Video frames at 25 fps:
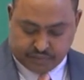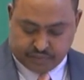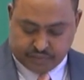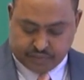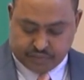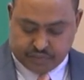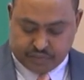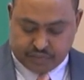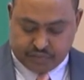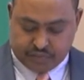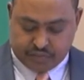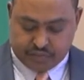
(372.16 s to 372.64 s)

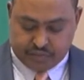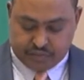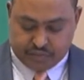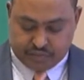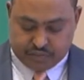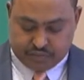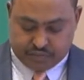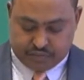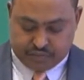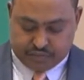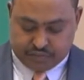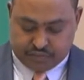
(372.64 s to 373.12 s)

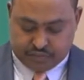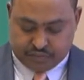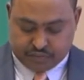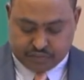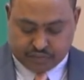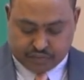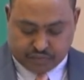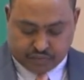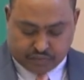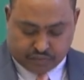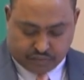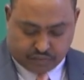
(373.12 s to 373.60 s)

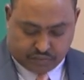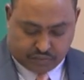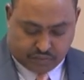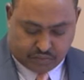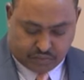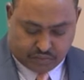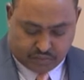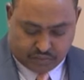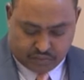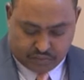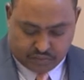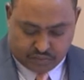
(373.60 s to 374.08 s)

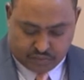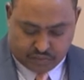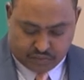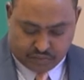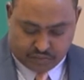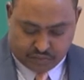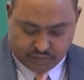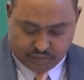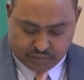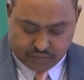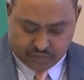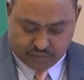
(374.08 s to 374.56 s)

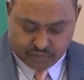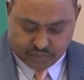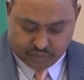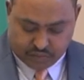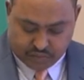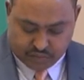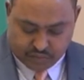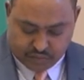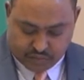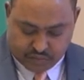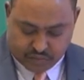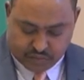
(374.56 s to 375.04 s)

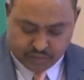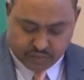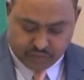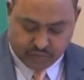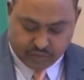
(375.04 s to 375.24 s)
No one is speaking in this clip.